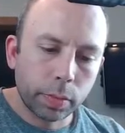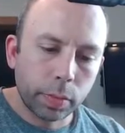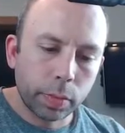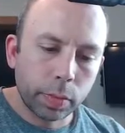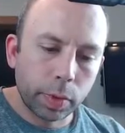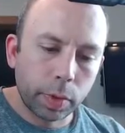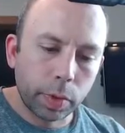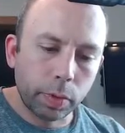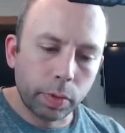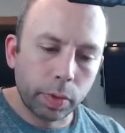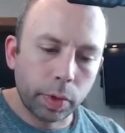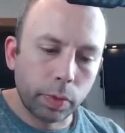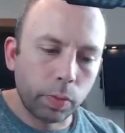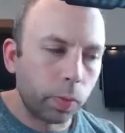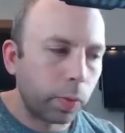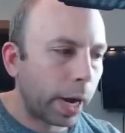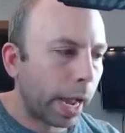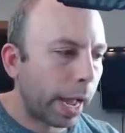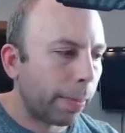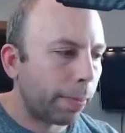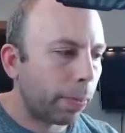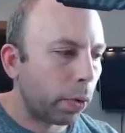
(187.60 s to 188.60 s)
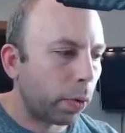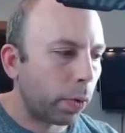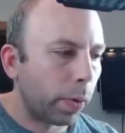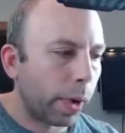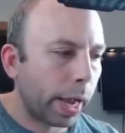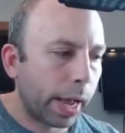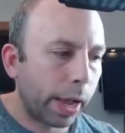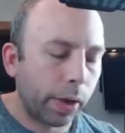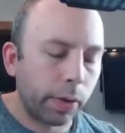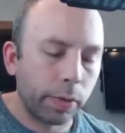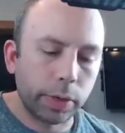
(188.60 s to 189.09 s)
it would wrap
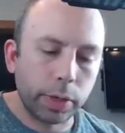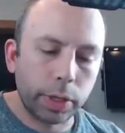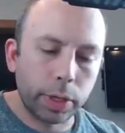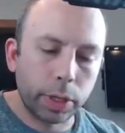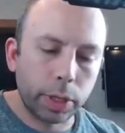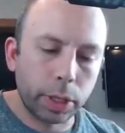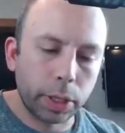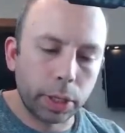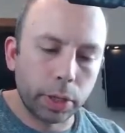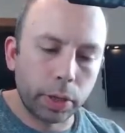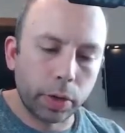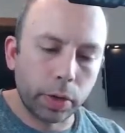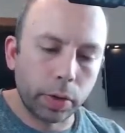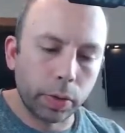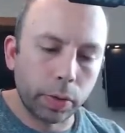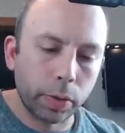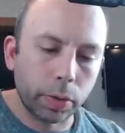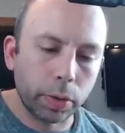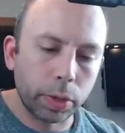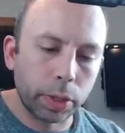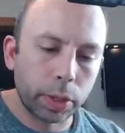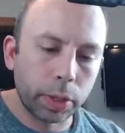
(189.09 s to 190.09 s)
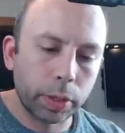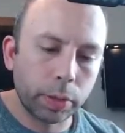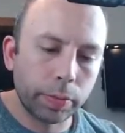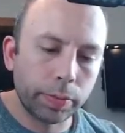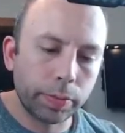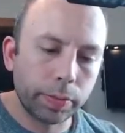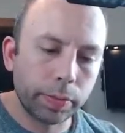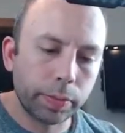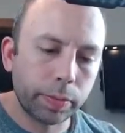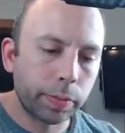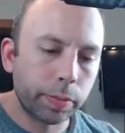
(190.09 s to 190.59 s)
around his nose.
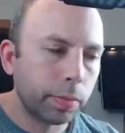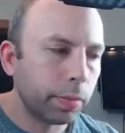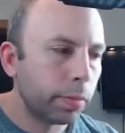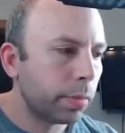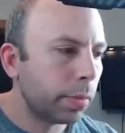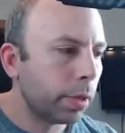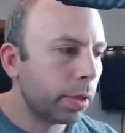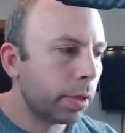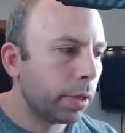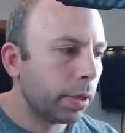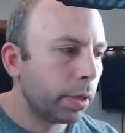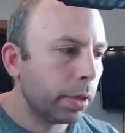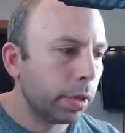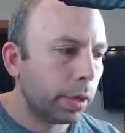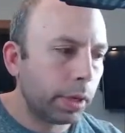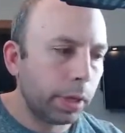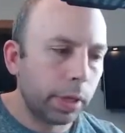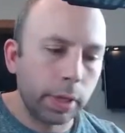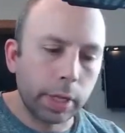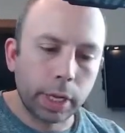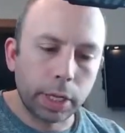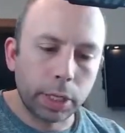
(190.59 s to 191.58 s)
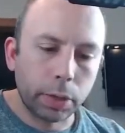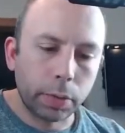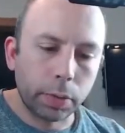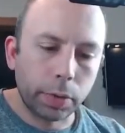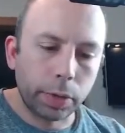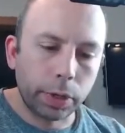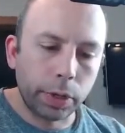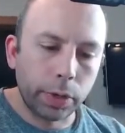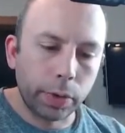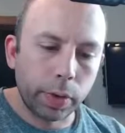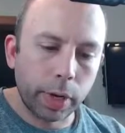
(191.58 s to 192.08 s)
And that's where
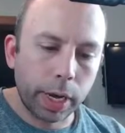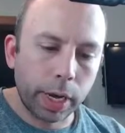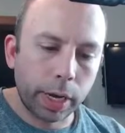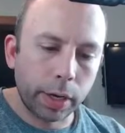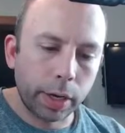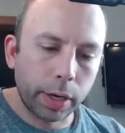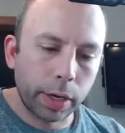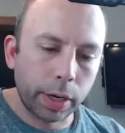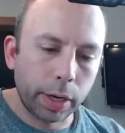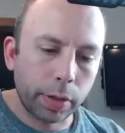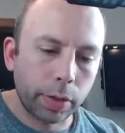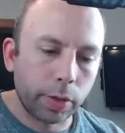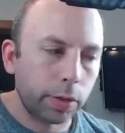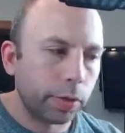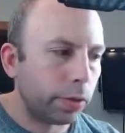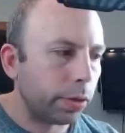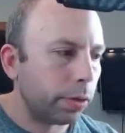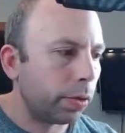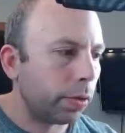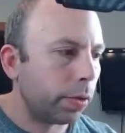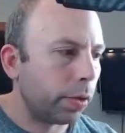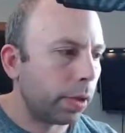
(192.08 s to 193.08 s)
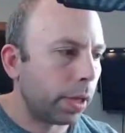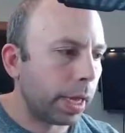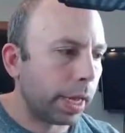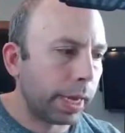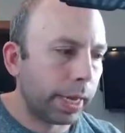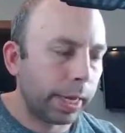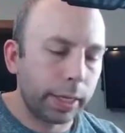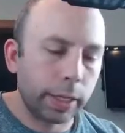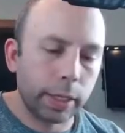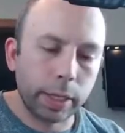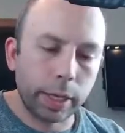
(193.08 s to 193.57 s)
you add another little
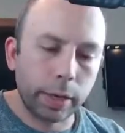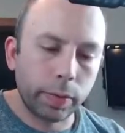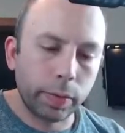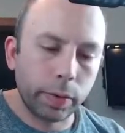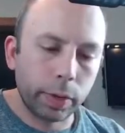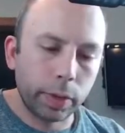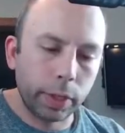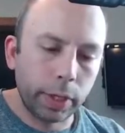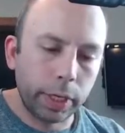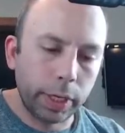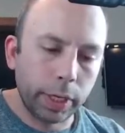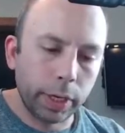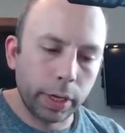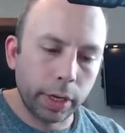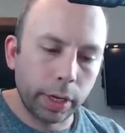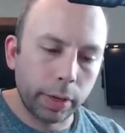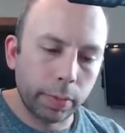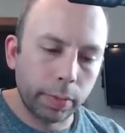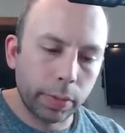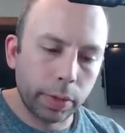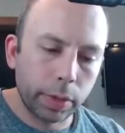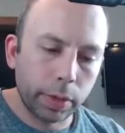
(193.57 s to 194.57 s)
line that would lead up.